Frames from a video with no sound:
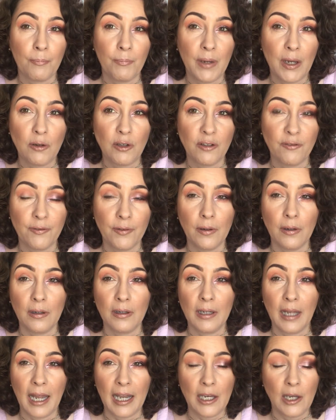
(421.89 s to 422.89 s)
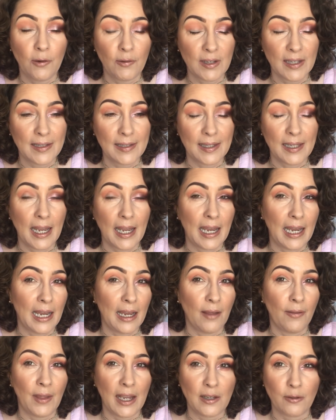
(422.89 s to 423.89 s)
beautiful. And you can
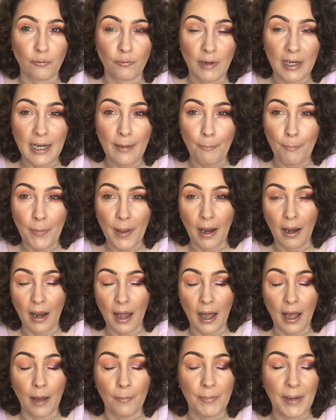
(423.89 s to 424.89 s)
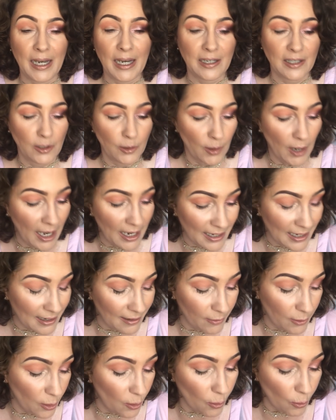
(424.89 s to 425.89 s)
see that it's really built up into a
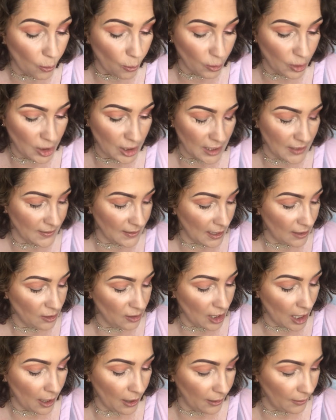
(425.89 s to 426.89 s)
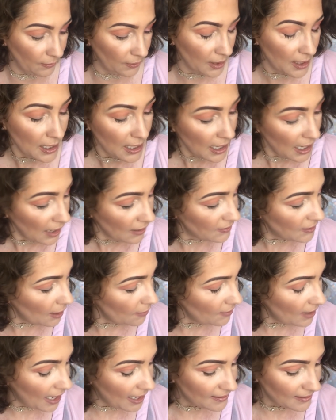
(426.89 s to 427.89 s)
gorgeous tone. So
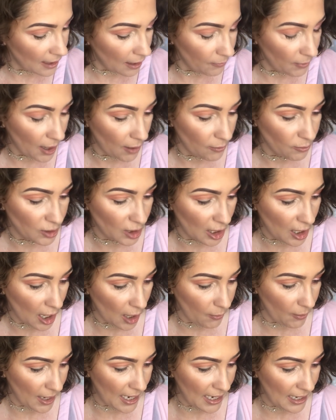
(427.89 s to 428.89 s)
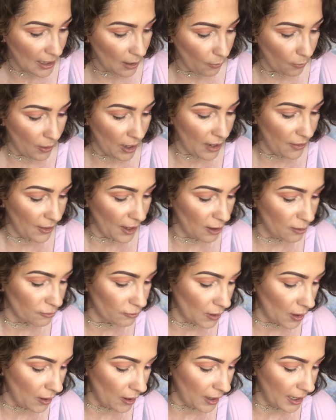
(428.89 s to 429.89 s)
next I'm going to go in with
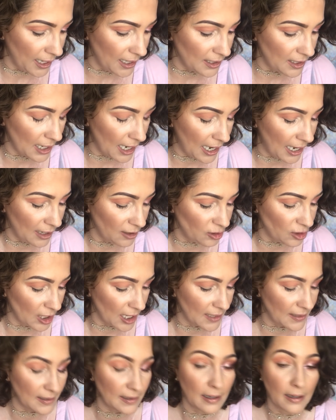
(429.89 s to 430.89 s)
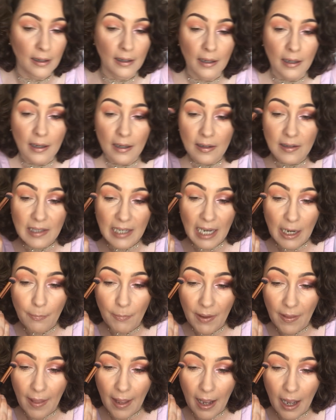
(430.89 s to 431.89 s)
Grind and just
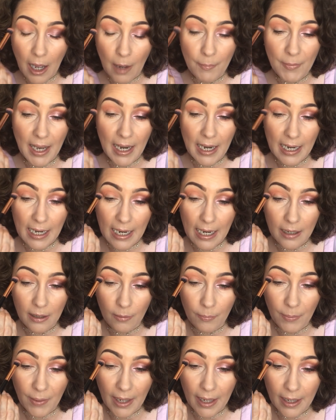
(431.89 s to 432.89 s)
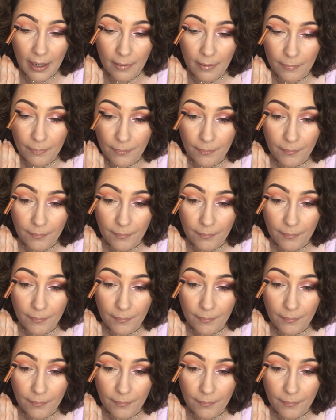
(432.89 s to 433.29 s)
deepen that up a little bit.